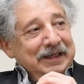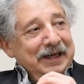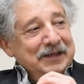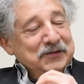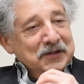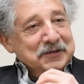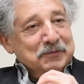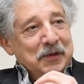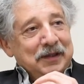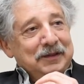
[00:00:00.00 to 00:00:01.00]
I just
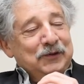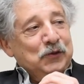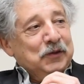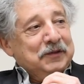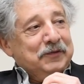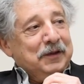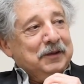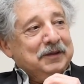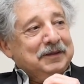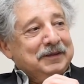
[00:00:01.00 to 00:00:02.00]
might do it if I
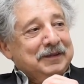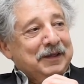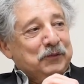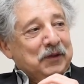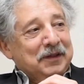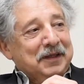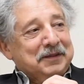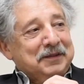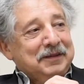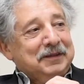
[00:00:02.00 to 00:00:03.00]
get
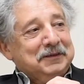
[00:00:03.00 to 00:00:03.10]
reelected here.